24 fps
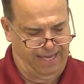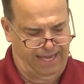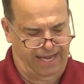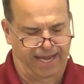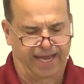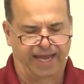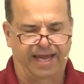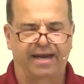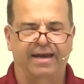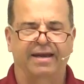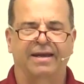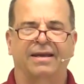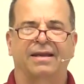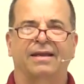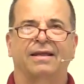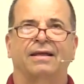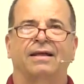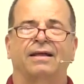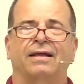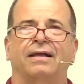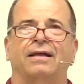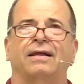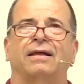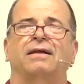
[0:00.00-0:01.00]
And
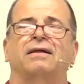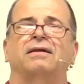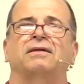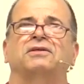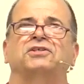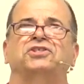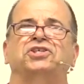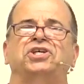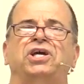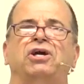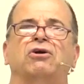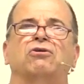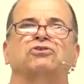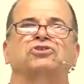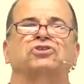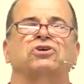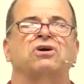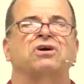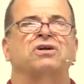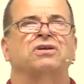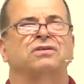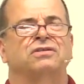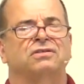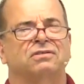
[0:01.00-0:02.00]
she goes
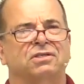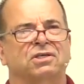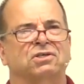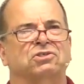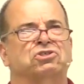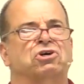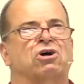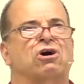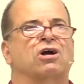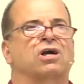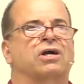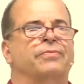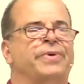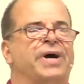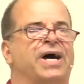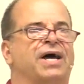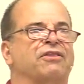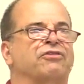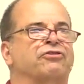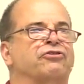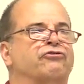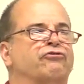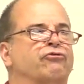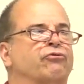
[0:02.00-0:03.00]
on to talk
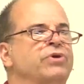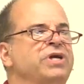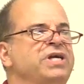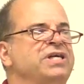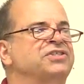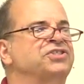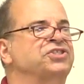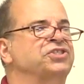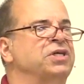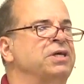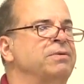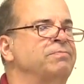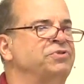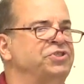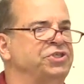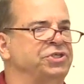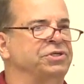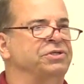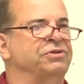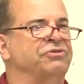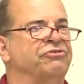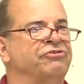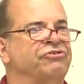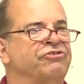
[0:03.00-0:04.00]
about three
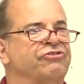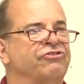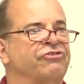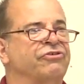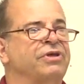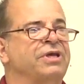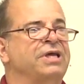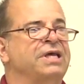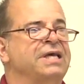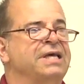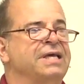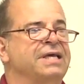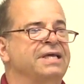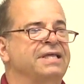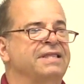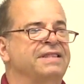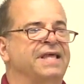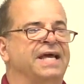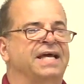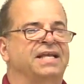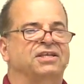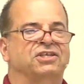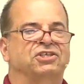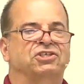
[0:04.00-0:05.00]
assumptions
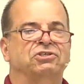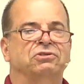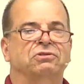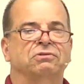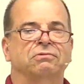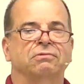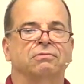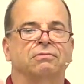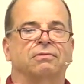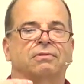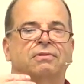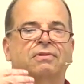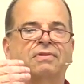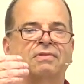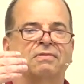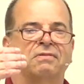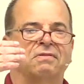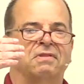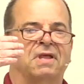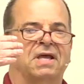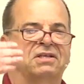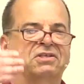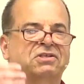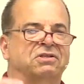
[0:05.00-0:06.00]
that,
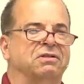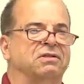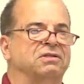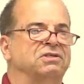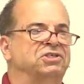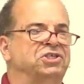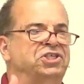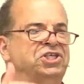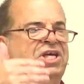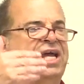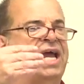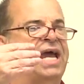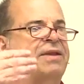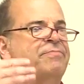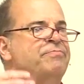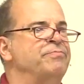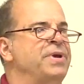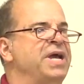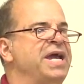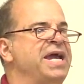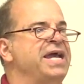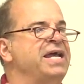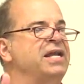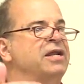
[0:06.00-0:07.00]
that she had
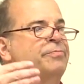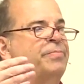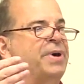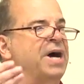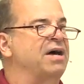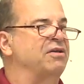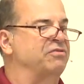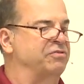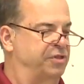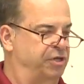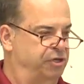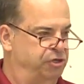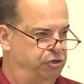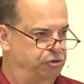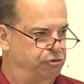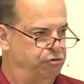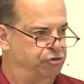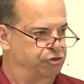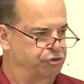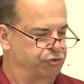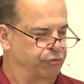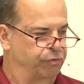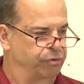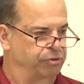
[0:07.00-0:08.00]
made about the New
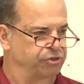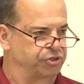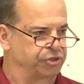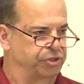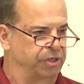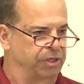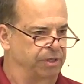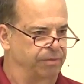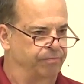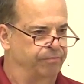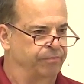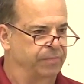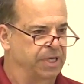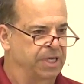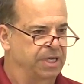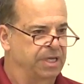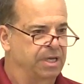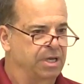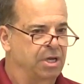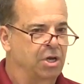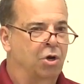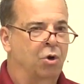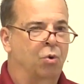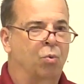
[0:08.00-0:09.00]
Jerusalem,
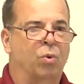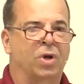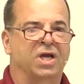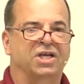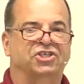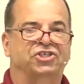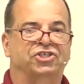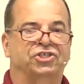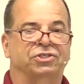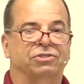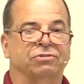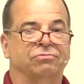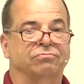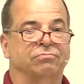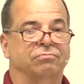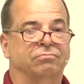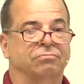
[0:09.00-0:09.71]
which